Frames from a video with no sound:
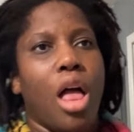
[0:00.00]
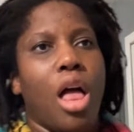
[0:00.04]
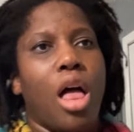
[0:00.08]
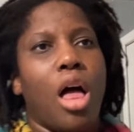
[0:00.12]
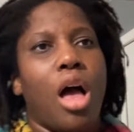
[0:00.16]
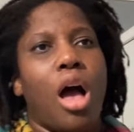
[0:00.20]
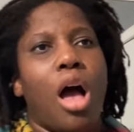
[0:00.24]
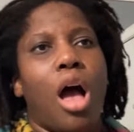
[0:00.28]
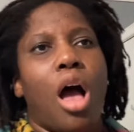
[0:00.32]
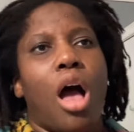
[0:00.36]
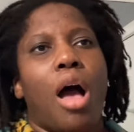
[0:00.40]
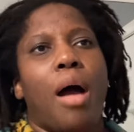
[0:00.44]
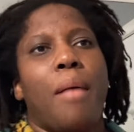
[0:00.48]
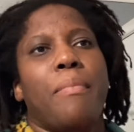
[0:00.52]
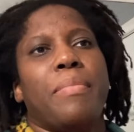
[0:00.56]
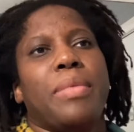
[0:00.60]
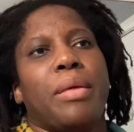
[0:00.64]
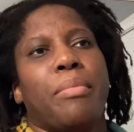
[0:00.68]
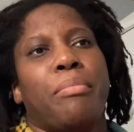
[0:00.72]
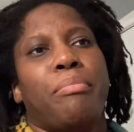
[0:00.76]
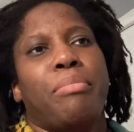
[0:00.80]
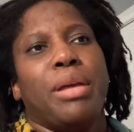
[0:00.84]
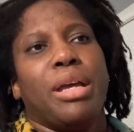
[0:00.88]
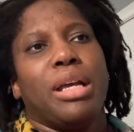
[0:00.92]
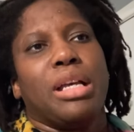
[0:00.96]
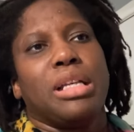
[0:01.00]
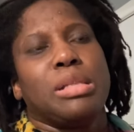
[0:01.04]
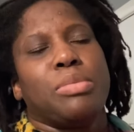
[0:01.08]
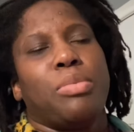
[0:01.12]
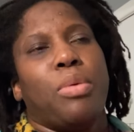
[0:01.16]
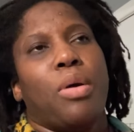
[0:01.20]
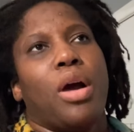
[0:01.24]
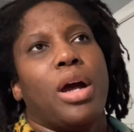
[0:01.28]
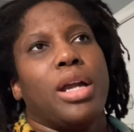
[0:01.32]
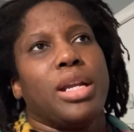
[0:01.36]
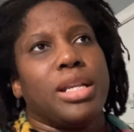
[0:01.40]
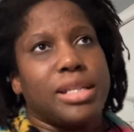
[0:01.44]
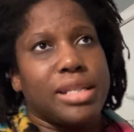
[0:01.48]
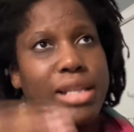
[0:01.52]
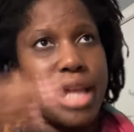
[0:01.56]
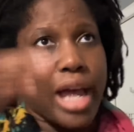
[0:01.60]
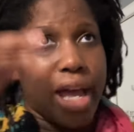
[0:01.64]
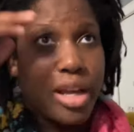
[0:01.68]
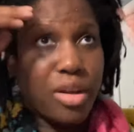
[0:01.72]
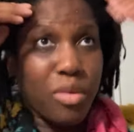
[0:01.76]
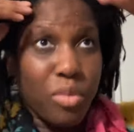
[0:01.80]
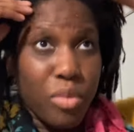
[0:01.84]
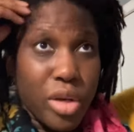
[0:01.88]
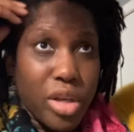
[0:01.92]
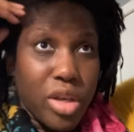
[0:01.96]
The biggest part is
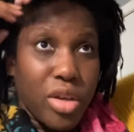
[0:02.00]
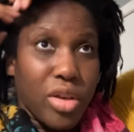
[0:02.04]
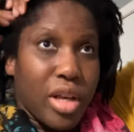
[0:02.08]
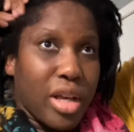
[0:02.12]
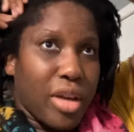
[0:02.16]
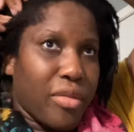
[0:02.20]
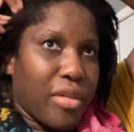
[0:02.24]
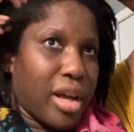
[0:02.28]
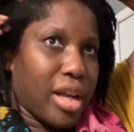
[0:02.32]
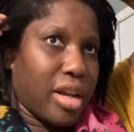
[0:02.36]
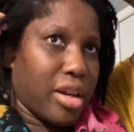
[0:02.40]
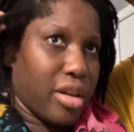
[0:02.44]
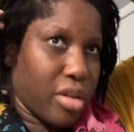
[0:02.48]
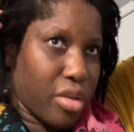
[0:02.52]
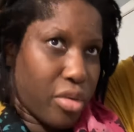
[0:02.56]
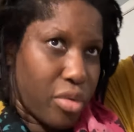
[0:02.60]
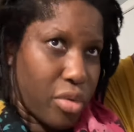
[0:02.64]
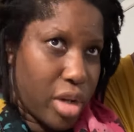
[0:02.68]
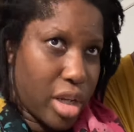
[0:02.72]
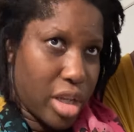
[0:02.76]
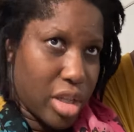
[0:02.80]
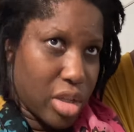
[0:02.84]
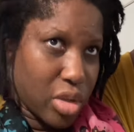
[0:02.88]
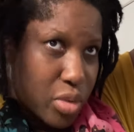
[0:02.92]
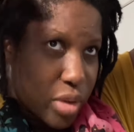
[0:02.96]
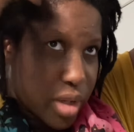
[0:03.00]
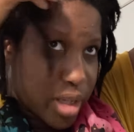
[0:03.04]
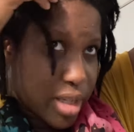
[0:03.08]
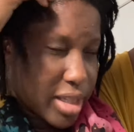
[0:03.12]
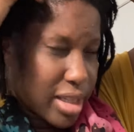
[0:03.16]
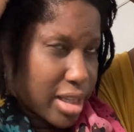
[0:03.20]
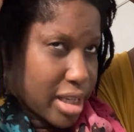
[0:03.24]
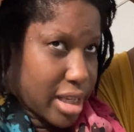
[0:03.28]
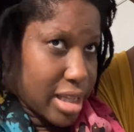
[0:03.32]
like when you get ready to retwist,